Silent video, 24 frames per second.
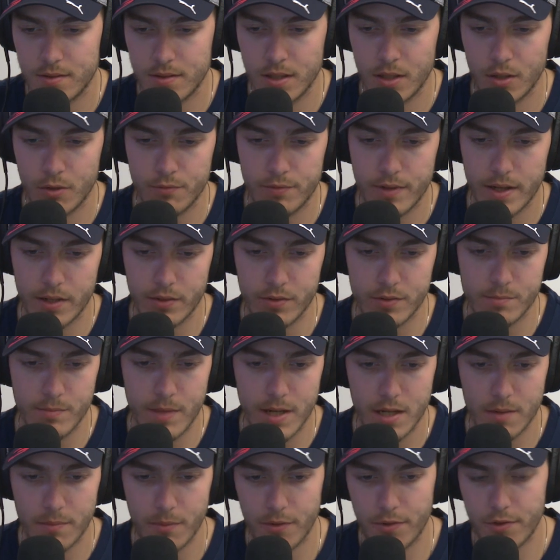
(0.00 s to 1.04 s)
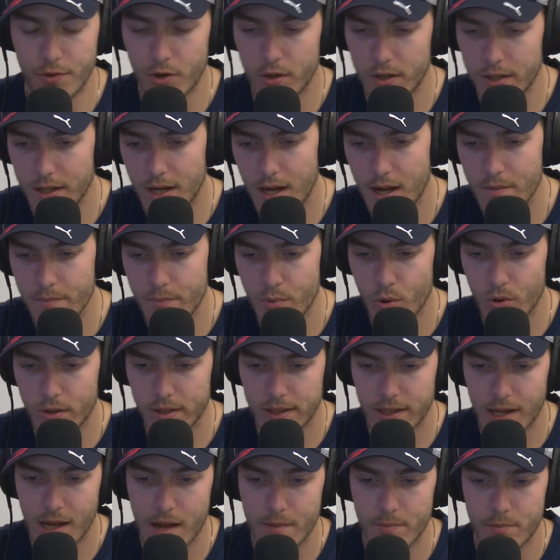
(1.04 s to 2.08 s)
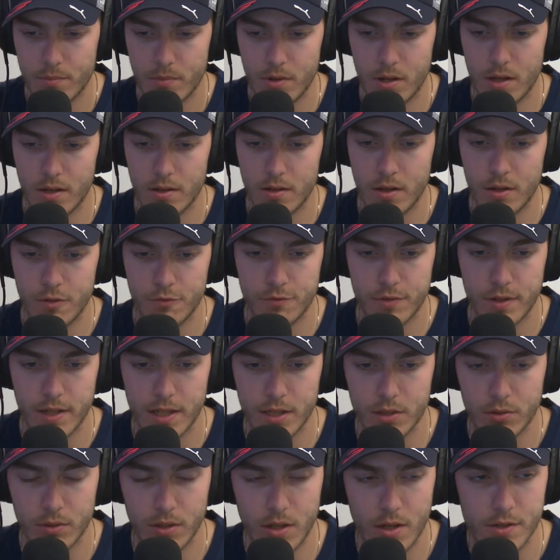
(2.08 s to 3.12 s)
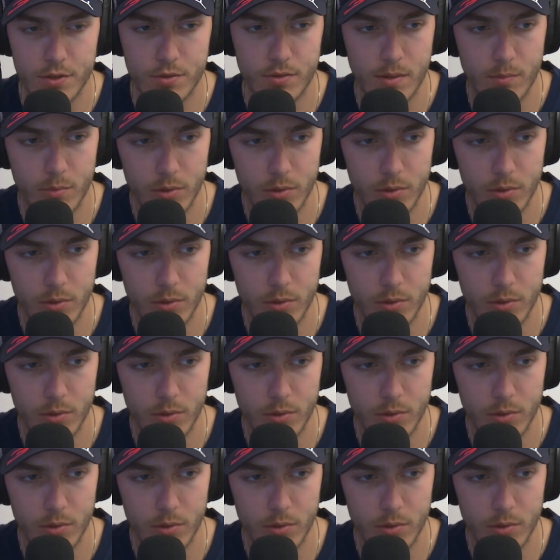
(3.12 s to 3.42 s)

Vettel's made up a 39-point gap on Fernando Alonso,